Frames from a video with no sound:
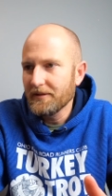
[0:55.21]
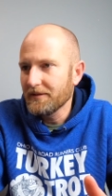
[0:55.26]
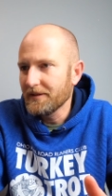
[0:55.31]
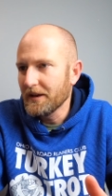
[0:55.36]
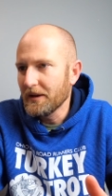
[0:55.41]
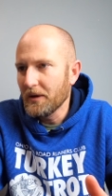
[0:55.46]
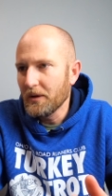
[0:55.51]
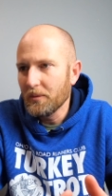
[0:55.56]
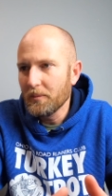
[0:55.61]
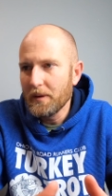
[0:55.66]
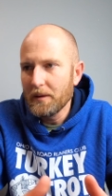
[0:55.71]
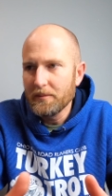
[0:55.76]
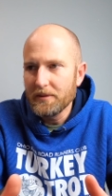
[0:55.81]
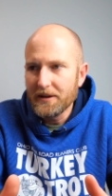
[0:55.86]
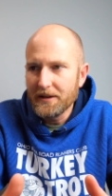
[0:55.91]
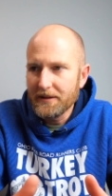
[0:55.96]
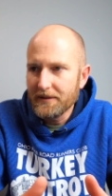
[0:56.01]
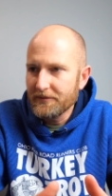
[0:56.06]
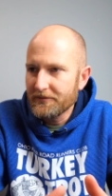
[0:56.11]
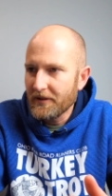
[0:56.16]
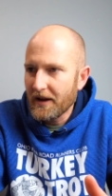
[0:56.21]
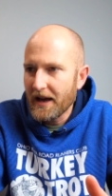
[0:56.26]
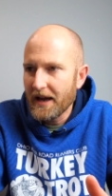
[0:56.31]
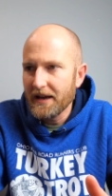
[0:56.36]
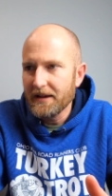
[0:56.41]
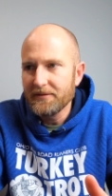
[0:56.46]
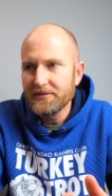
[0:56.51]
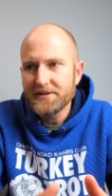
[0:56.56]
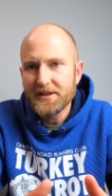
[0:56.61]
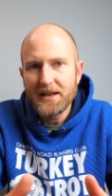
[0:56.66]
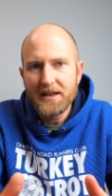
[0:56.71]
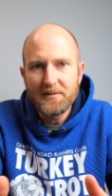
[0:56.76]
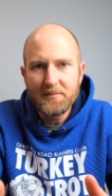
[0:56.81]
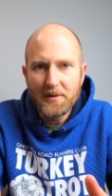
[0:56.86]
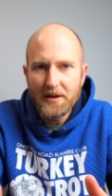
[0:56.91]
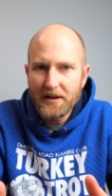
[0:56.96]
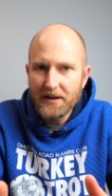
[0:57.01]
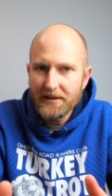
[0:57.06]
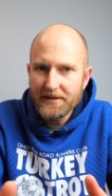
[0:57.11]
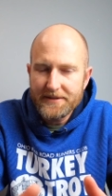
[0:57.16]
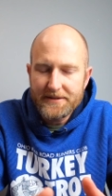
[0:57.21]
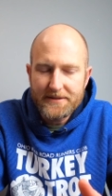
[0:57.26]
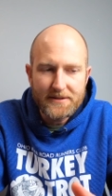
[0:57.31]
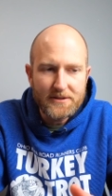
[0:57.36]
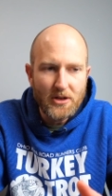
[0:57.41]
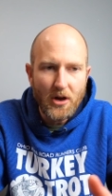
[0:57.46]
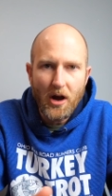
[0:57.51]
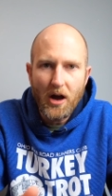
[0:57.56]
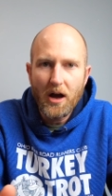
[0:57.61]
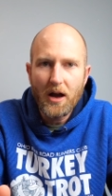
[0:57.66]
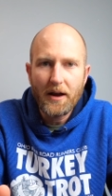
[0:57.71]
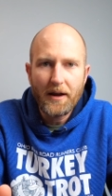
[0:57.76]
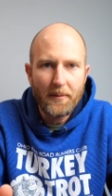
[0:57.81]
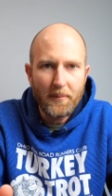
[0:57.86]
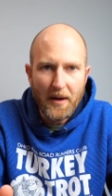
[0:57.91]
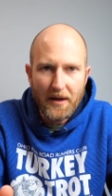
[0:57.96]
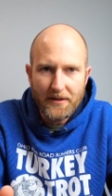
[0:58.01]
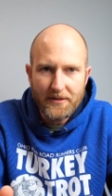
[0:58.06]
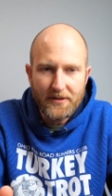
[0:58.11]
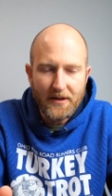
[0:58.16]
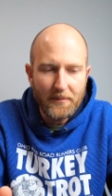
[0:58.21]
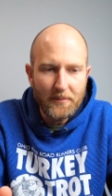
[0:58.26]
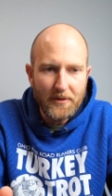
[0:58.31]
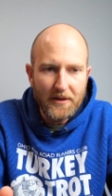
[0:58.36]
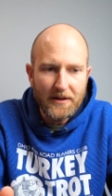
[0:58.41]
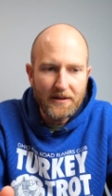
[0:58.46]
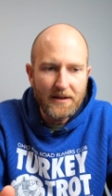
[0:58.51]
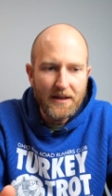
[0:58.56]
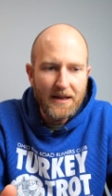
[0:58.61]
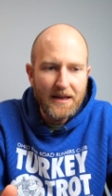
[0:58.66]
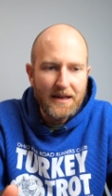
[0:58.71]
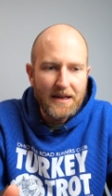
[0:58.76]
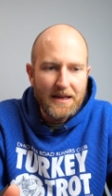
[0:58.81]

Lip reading: maybe a 5-10 minute talk about something,